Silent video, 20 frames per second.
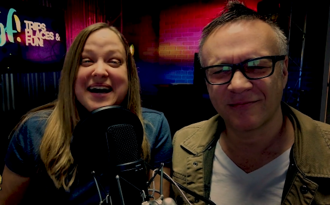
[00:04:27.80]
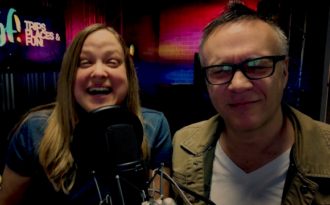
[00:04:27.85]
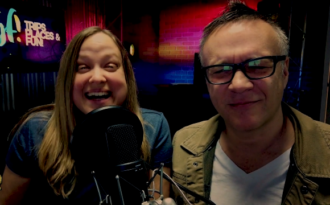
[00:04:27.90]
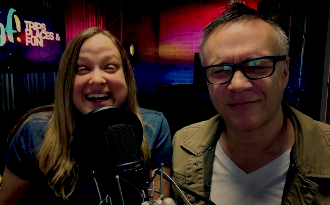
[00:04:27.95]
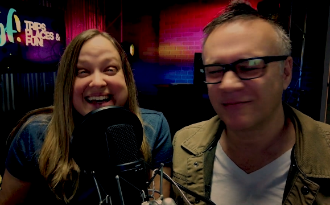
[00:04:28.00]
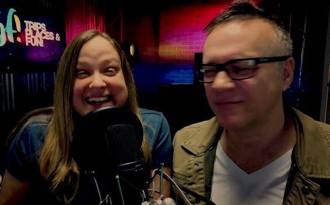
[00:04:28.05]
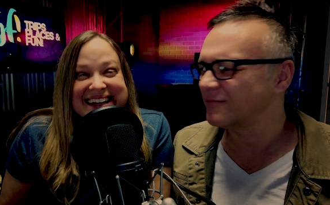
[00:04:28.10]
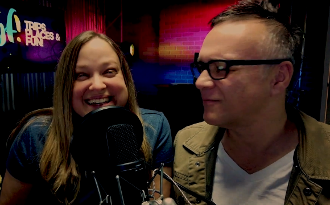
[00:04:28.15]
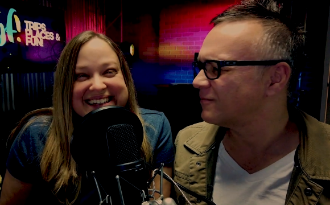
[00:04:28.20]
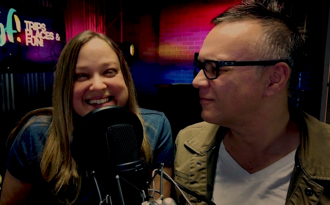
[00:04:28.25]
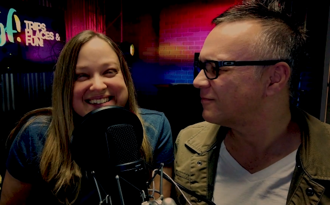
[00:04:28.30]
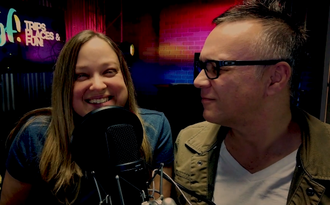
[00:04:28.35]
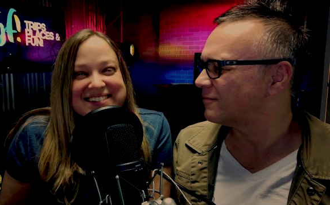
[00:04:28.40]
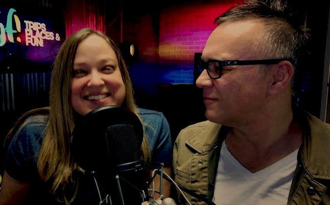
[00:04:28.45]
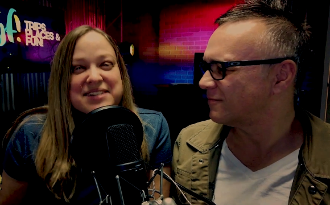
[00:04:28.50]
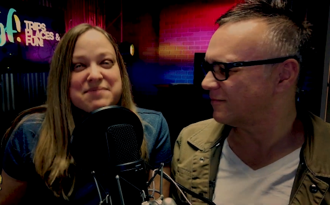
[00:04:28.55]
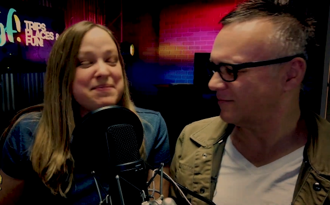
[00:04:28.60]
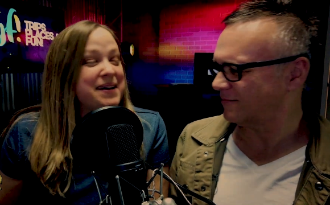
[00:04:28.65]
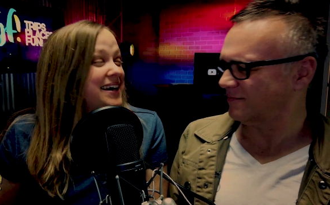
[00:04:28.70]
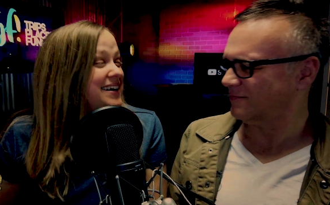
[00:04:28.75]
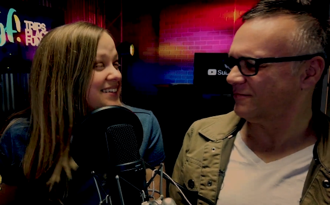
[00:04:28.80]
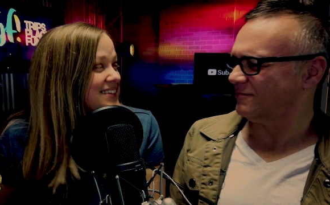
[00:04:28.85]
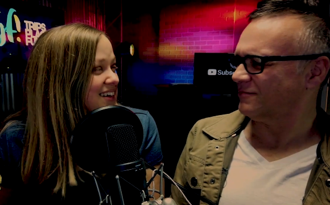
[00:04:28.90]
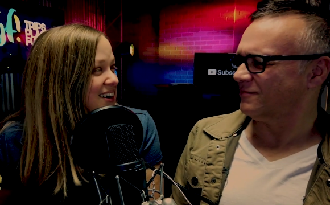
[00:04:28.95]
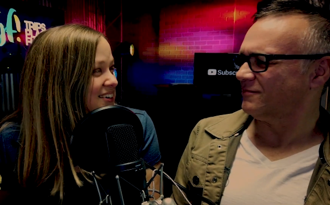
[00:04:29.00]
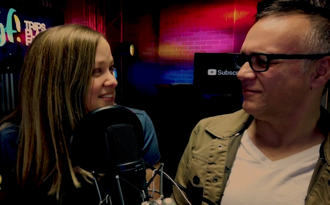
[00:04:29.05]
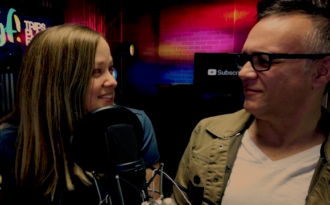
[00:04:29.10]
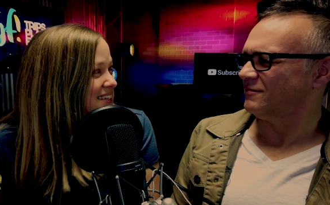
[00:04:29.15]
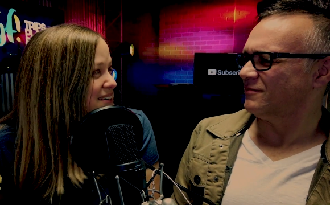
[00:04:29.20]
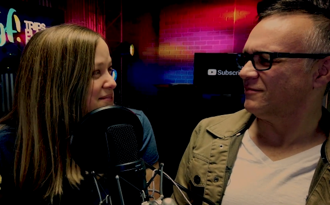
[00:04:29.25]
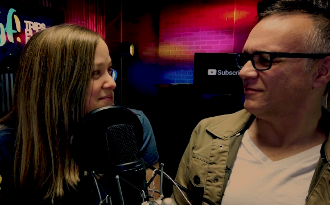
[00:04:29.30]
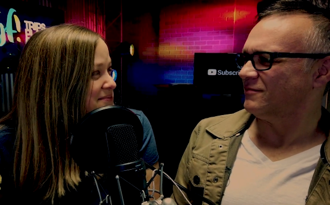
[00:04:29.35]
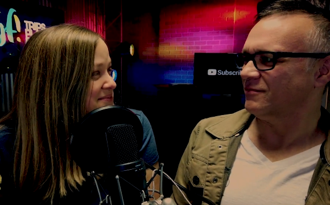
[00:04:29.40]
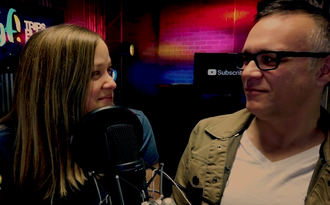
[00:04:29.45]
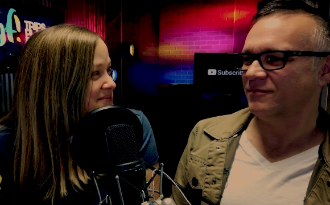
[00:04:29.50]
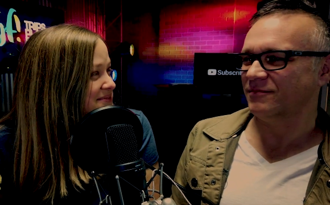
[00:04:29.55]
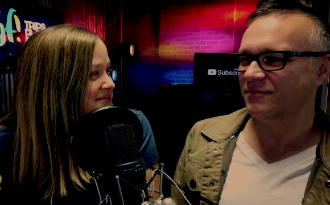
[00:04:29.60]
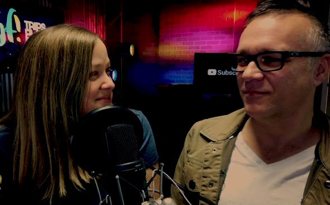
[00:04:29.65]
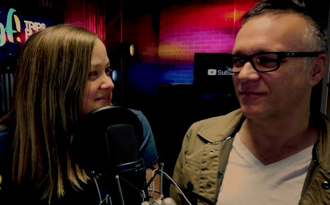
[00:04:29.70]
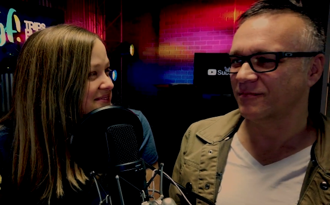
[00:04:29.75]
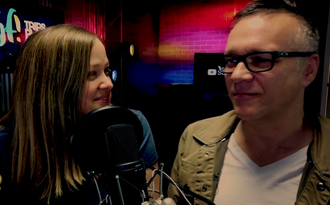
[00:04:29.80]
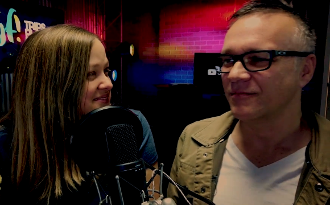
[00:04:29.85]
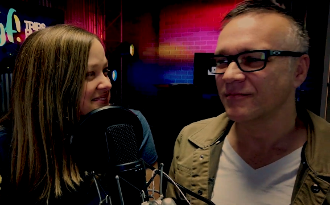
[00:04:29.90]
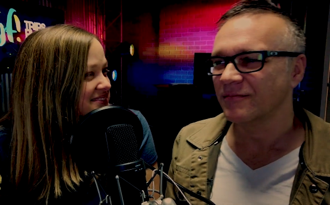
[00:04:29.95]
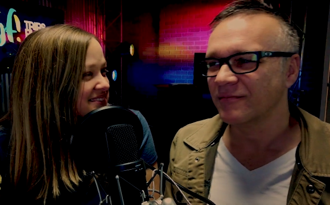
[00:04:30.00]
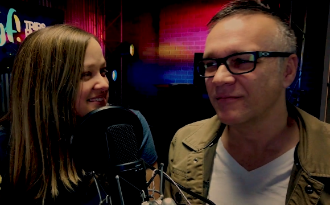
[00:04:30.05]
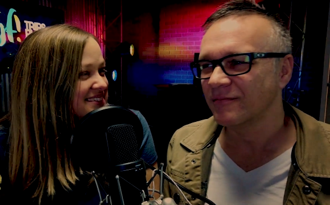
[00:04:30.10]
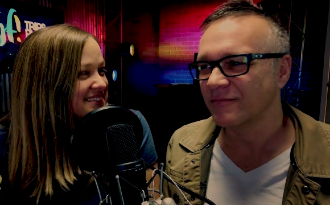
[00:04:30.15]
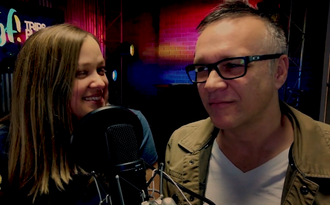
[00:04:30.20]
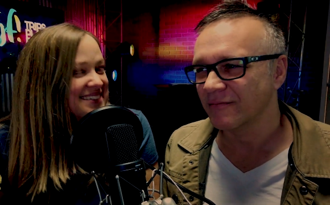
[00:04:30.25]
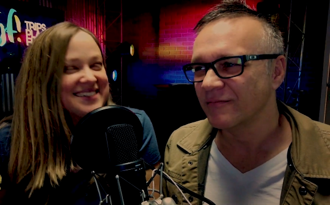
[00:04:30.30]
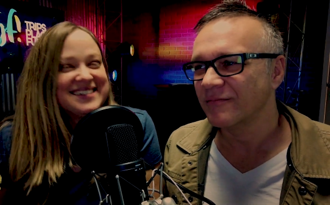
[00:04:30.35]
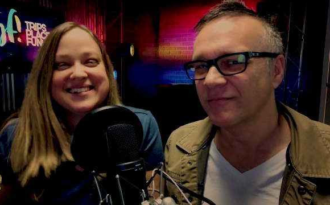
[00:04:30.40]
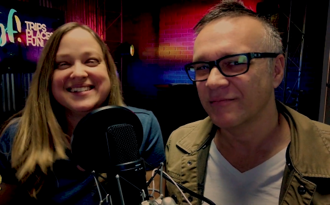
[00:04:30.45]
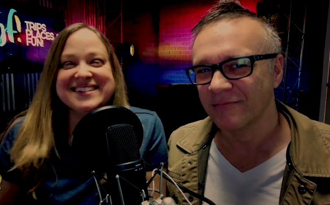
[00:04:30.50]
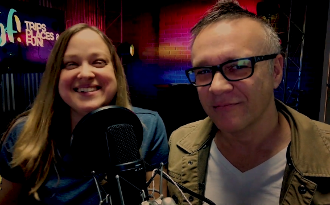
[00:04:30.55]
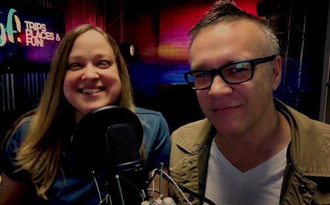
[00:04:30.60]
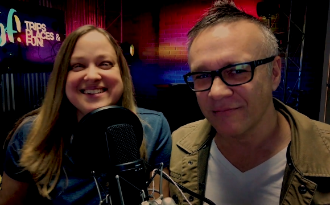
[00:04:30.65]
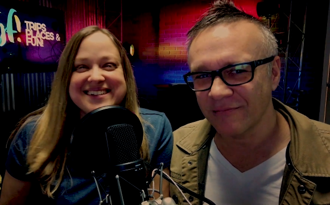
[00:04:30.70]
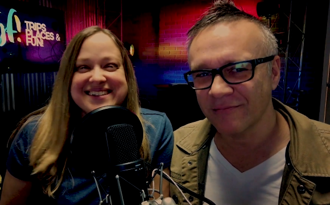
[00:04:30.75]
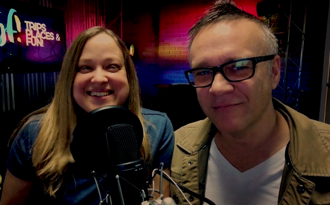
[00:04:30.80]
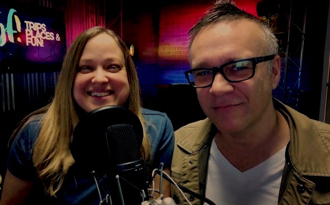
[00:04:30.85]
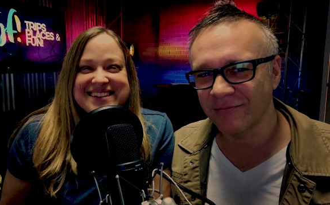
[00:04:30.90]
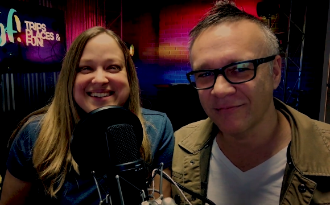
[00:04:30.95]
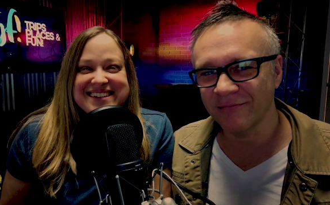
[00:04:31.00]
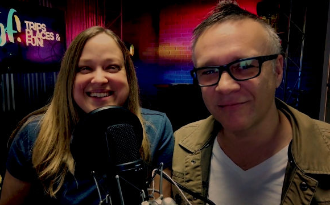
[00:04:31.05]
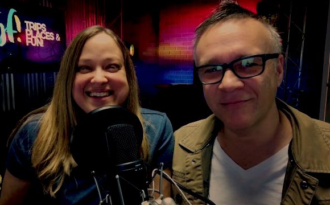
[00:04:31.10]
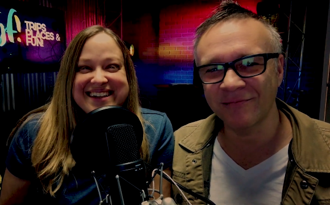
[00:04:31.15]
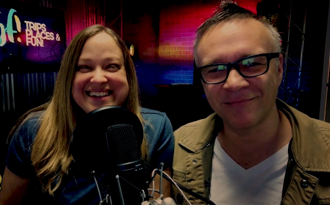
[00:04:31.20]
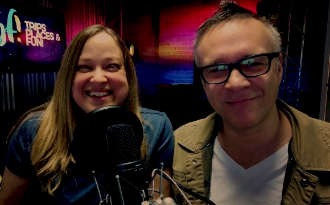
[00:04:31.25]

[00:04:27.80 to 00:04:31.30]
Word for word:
Speaker 1: but you can pet a lot of them. Mm-hmm.